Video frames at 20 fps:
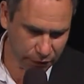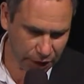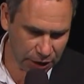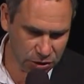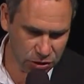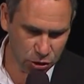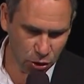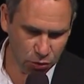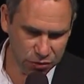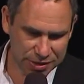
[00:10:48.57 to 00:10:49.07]

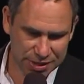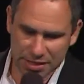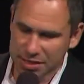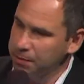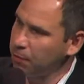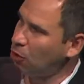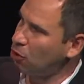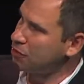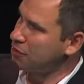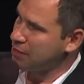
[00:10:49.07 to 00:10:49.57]
So these
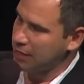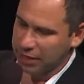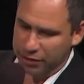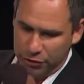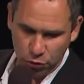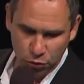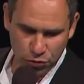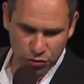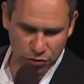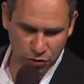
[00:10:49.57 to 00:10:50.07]
modes are
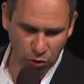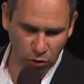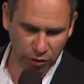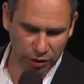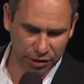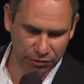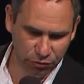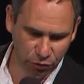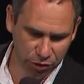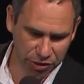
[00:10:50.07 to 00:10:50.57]
used
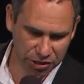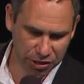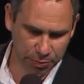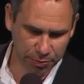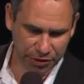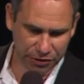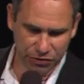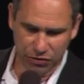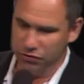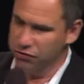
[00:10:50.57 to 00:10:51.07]
only for
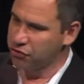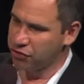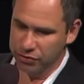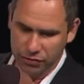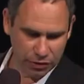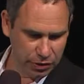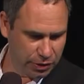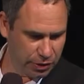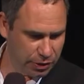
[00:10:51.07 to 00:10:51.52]
interprediction.